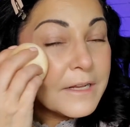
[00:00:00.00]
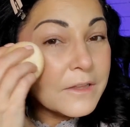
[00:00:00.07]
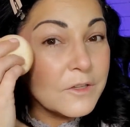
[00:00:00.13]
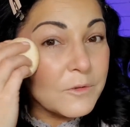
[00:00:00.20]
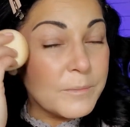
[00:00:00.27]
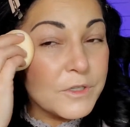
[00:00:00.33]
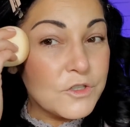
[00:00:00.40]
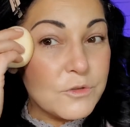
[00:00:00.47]
a
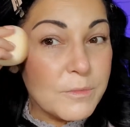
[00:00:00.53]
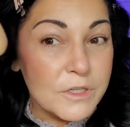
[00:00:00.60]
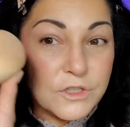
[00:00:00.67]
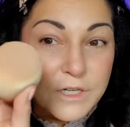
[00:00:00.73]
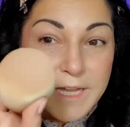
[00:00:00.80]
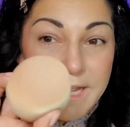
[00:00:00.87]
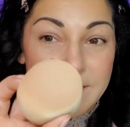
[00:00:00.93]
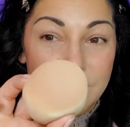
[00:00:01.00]
little bit too much,
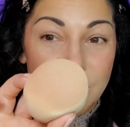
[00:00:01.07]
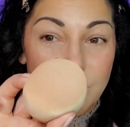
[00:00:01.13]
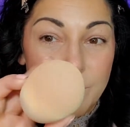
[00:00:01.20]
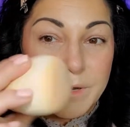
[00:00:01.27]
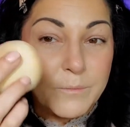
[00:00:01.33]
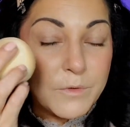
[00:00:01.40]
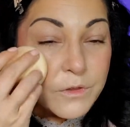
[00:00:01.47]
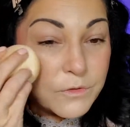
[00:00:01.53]
again, go
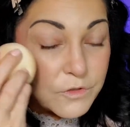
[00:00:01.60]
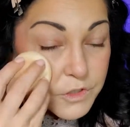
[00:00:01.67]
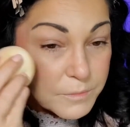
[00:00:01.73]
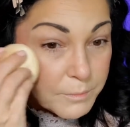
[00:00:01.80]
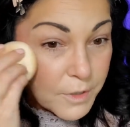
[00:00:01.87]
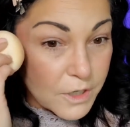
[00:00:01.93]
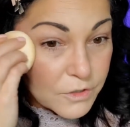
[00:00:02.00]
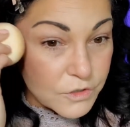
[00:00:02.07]
in with your
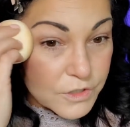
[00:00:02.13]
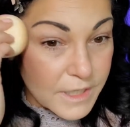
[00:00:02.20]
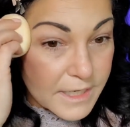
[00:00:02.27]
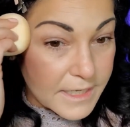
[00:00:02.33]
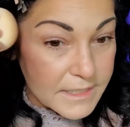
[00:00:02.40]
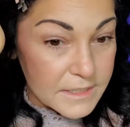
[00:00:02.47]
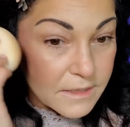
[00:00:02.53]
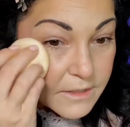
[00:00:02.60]
sponge that
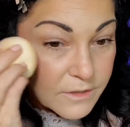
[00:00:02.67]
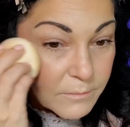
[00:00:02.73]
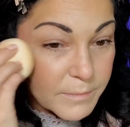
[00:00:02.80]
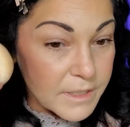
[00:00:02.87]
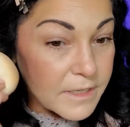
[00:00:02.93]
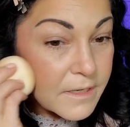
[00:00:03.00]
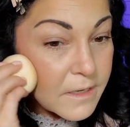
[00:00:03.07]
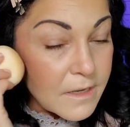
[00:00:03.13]
has a little
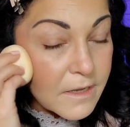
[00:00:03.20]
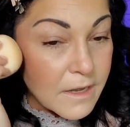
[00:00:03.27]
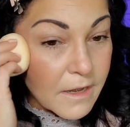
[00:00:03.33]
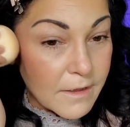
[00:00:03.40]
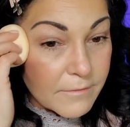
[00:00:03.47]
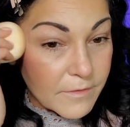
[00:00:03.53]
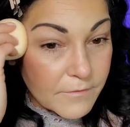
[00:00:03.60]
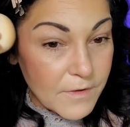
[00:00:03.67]
bit
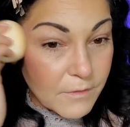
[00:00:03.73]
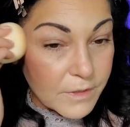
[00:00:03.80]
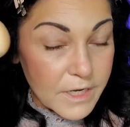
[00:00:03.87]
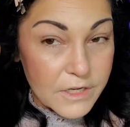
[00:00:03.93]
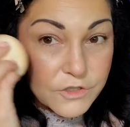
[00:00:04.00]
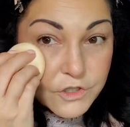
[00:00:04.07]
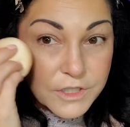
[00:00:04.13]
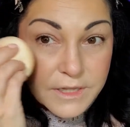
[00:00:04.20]
of the
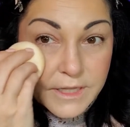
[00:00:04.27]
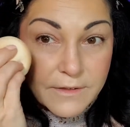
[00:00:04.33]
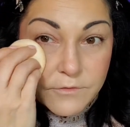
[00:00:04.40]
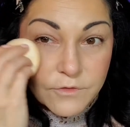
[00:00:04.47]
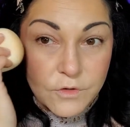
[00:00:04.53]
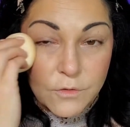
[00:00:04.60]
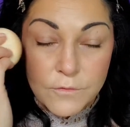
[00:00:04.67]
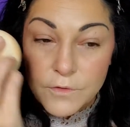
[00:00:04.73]
foundation
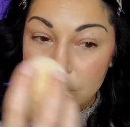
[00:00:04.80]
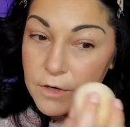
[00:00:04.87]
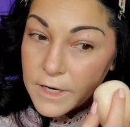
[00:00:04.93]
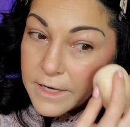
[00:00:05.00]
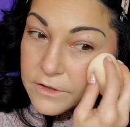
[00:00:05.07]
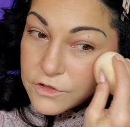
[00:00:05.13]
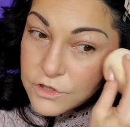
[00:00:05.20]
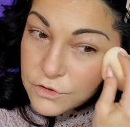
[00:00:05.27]
left over
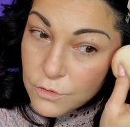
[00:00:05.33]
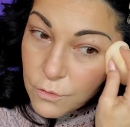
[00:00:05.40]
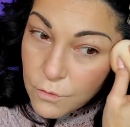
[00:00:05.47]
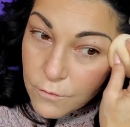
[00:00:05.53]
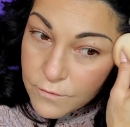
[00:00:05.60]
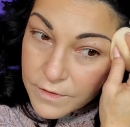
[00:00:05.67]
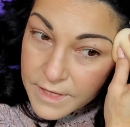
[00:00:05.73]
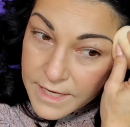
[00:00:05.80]
and just go
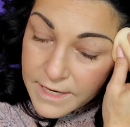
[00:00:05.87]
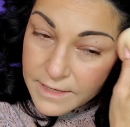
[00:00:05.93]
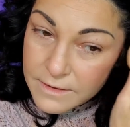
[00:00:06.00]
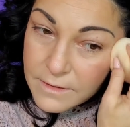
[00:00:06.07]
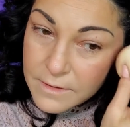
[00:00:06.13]
over that.